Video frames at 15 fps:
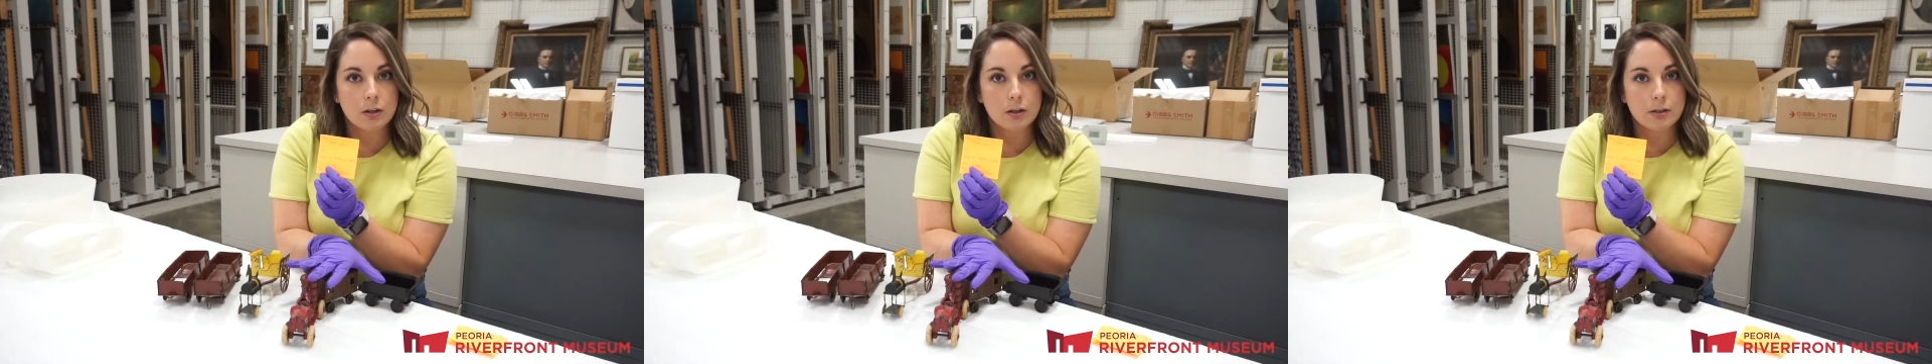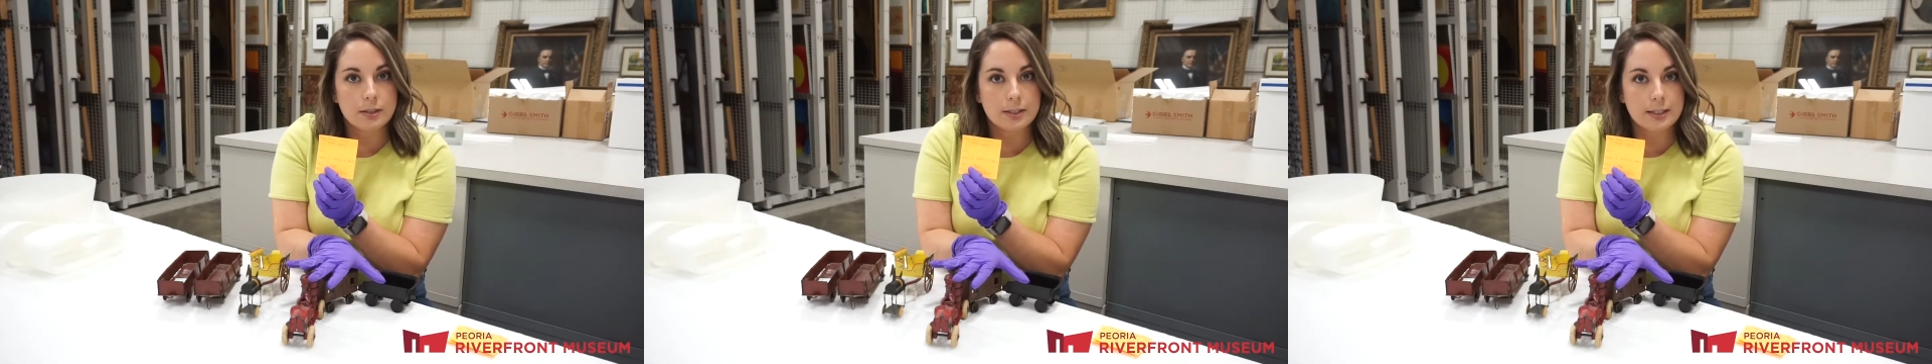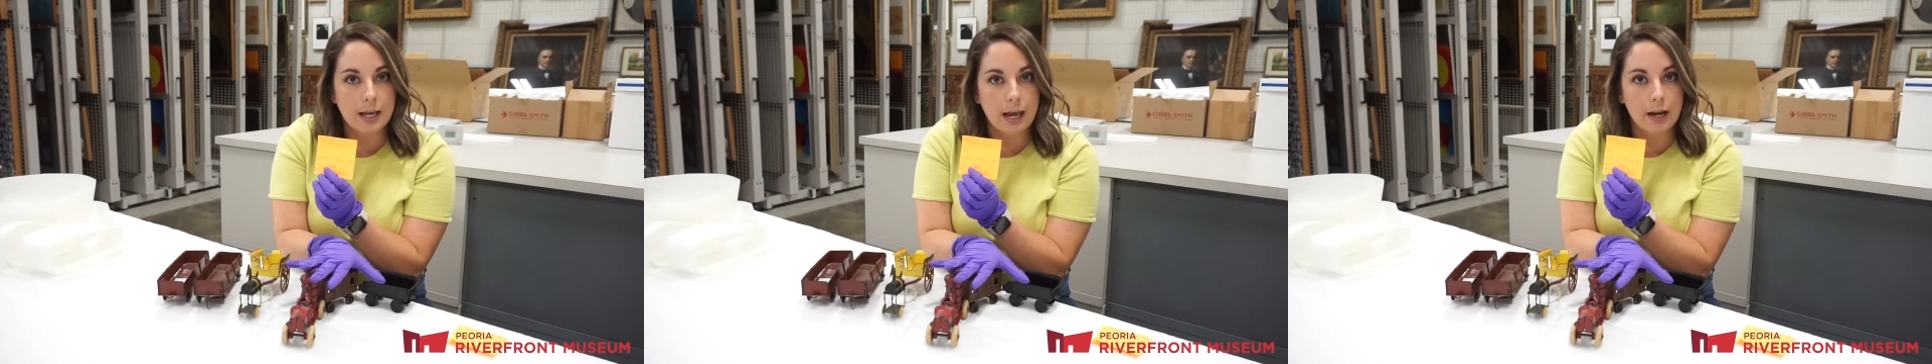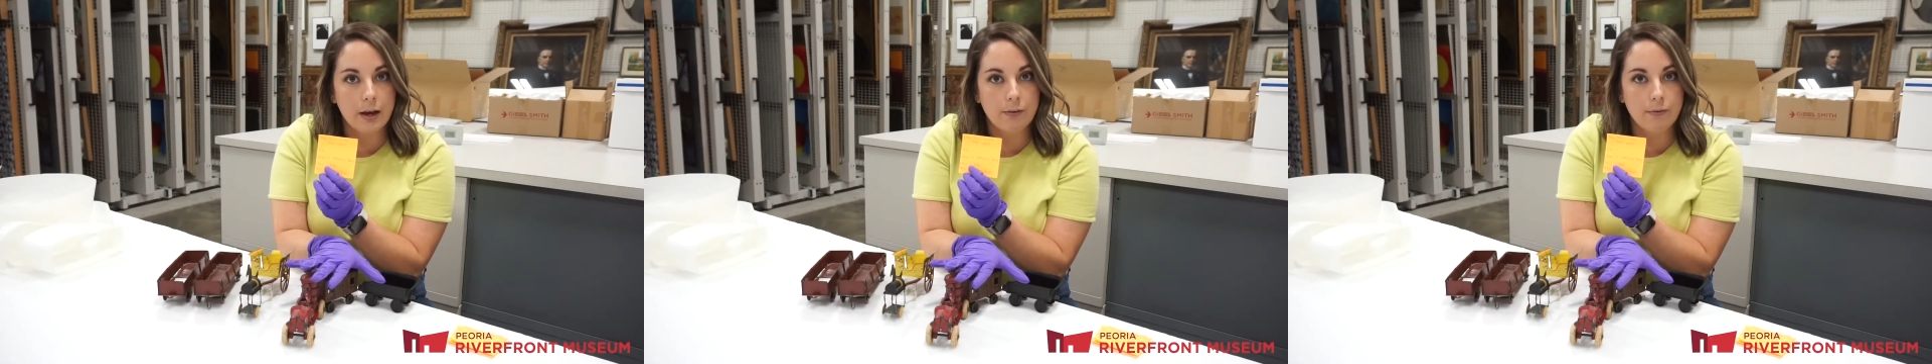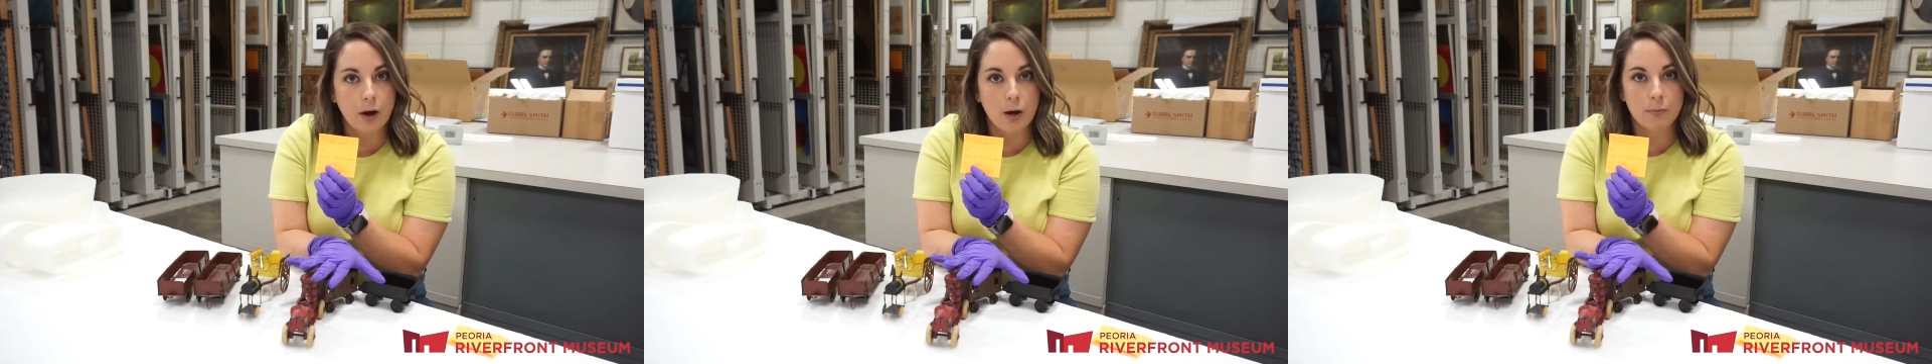set
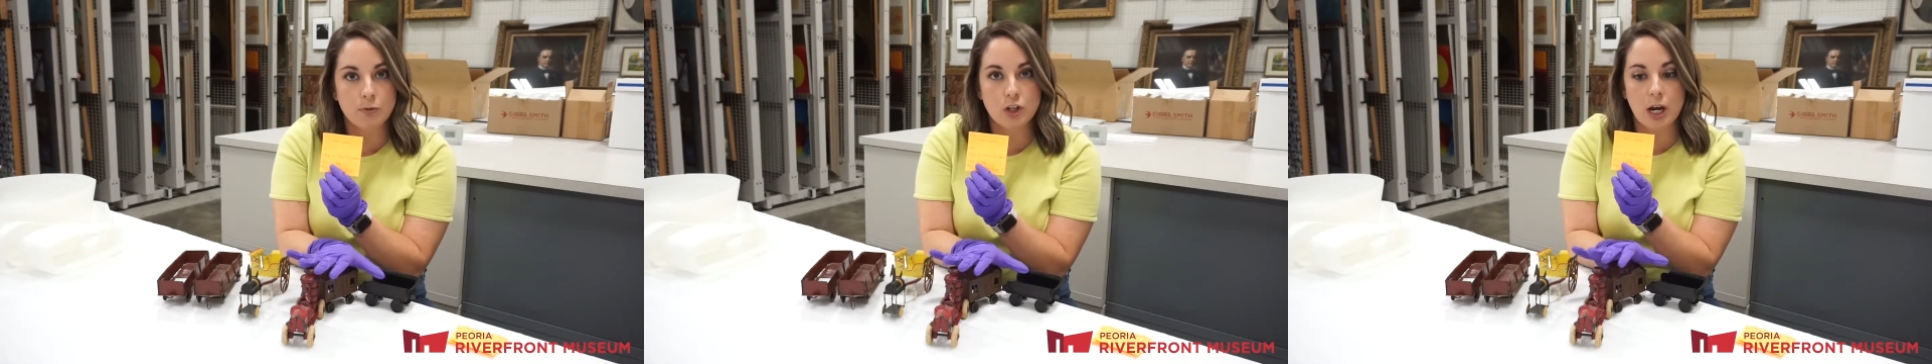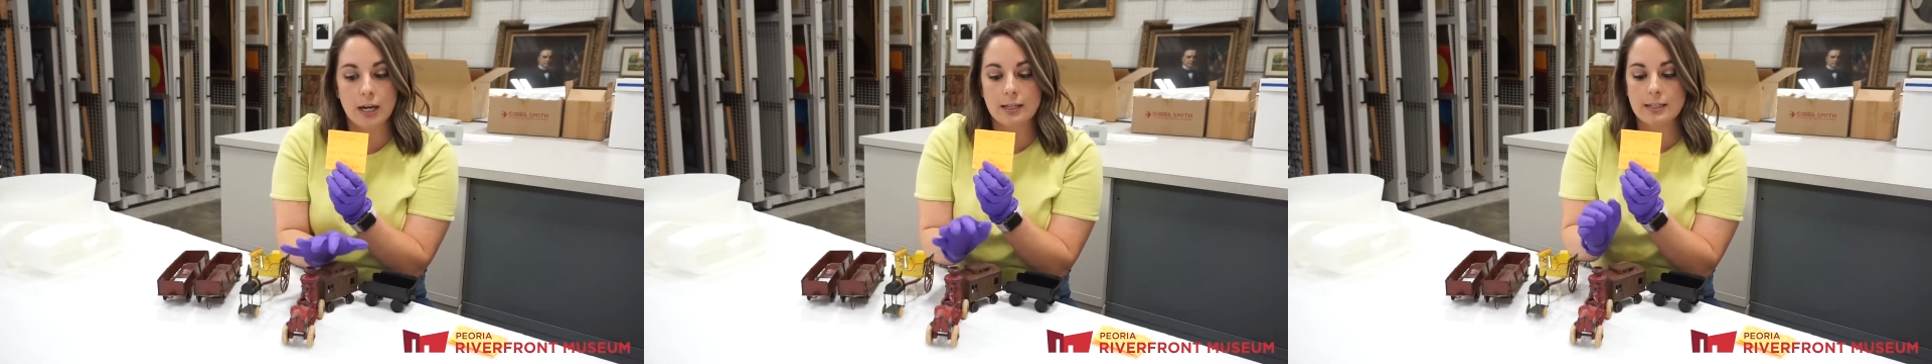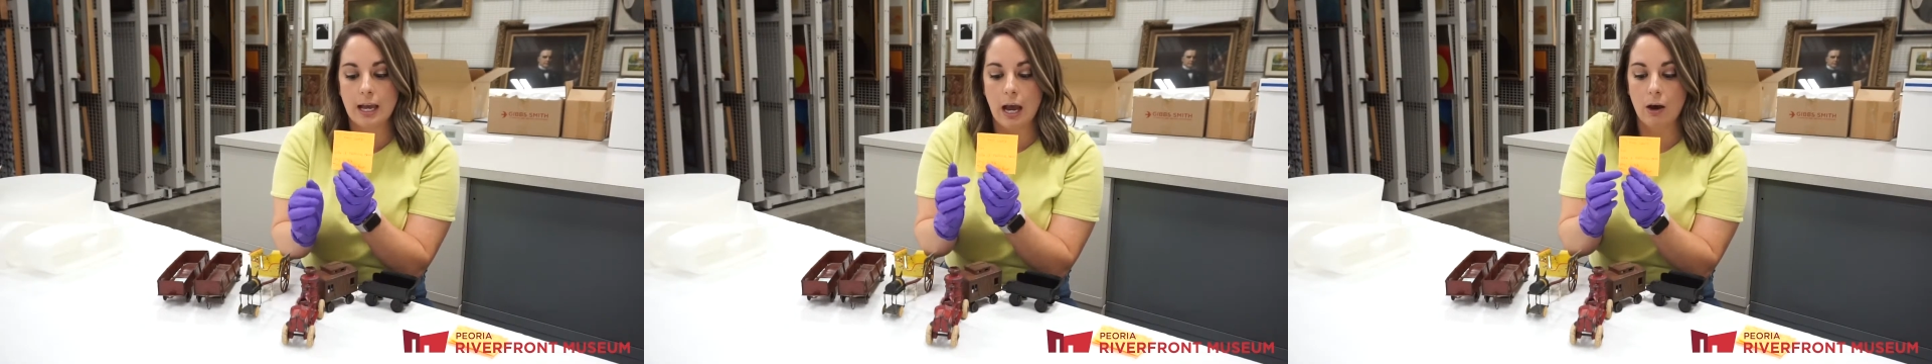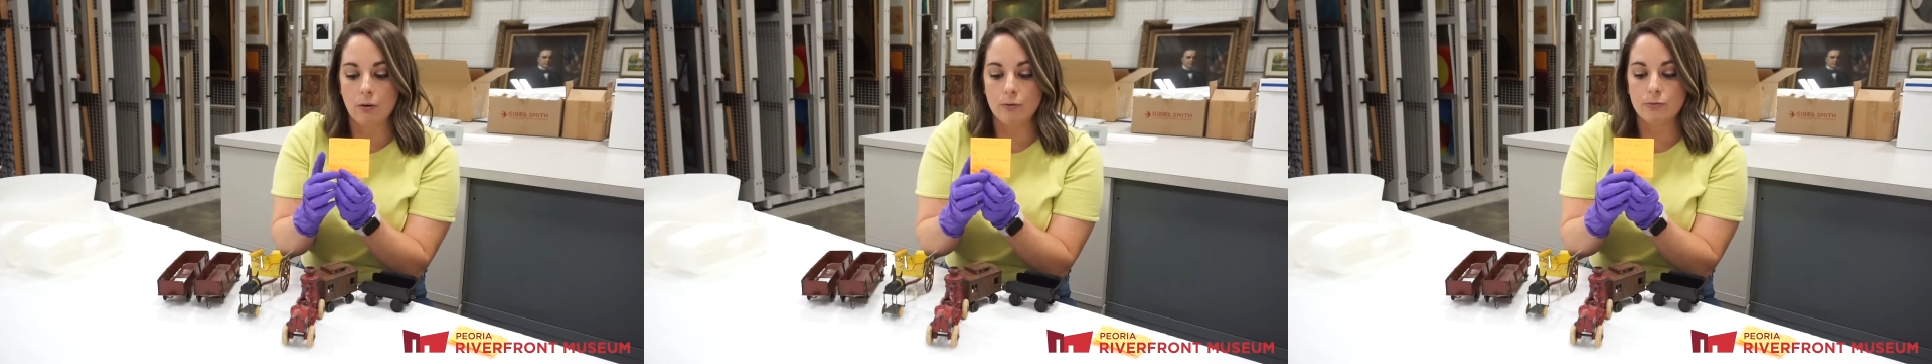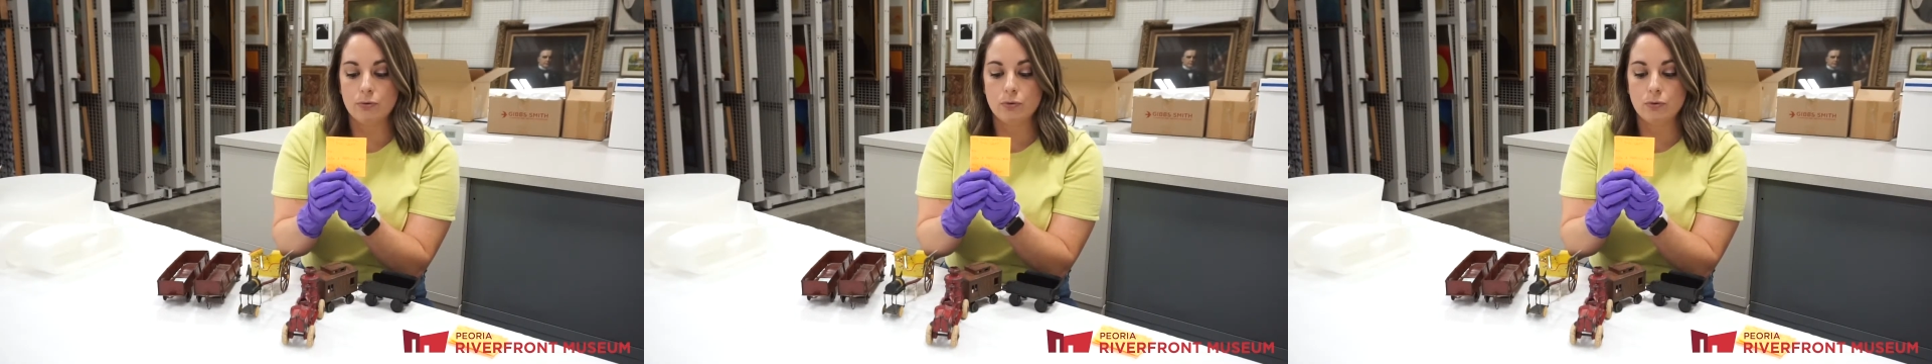of objects out
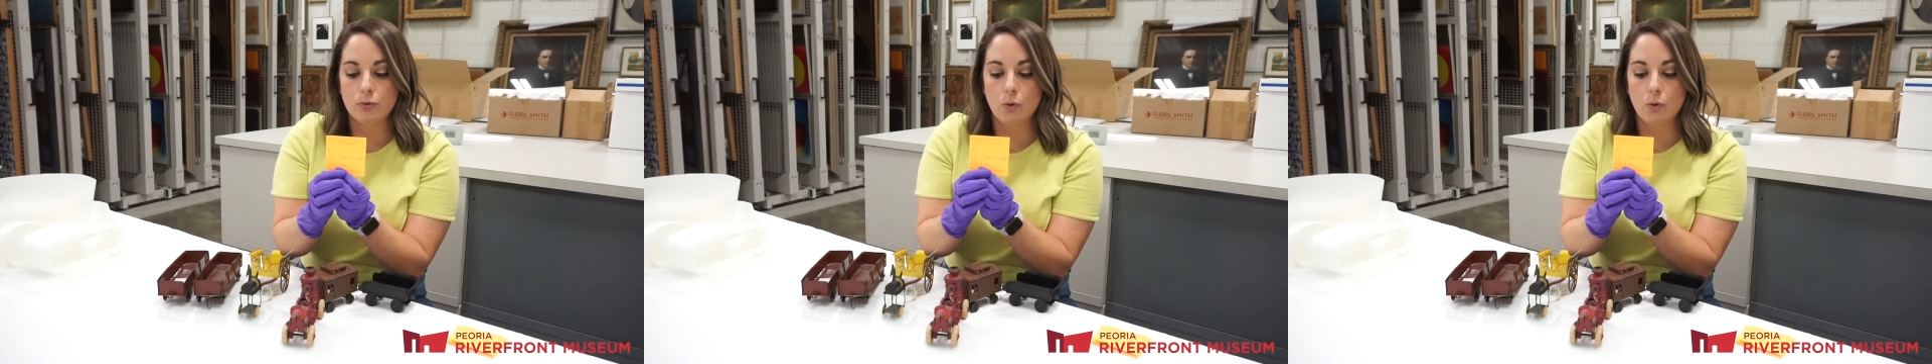of